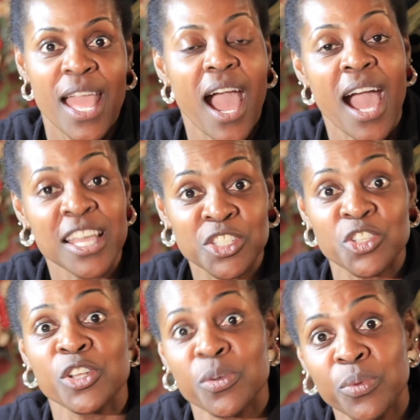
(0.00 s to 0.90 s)
I
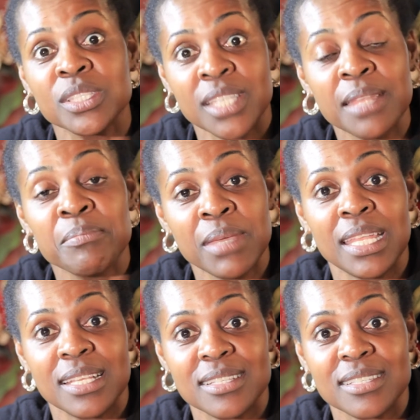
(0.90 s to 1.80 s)
started with 10
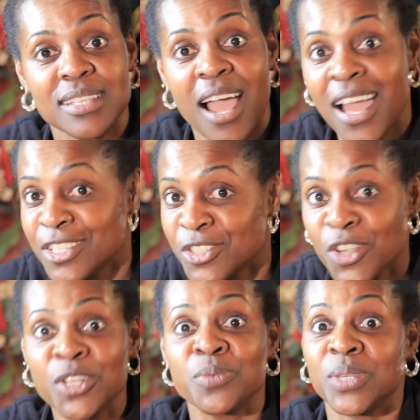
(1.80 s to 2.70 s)
minutes. I
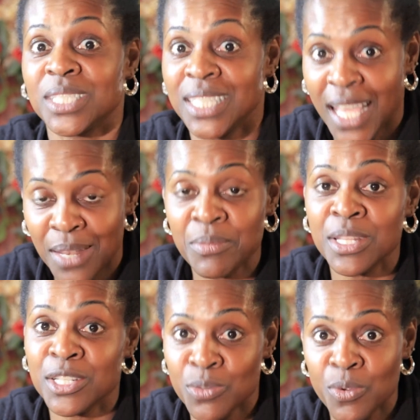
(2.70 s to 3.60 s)
started with 10
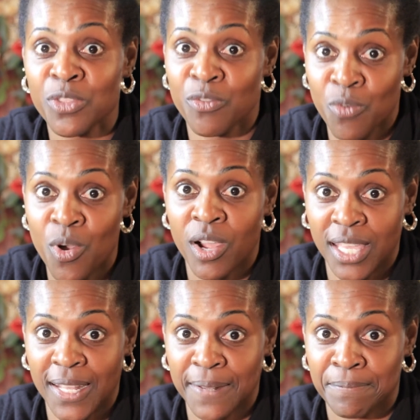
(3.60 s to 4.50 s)
minutes worth of
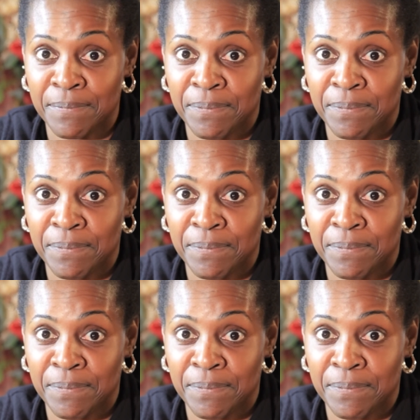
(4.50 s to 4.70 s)
walking.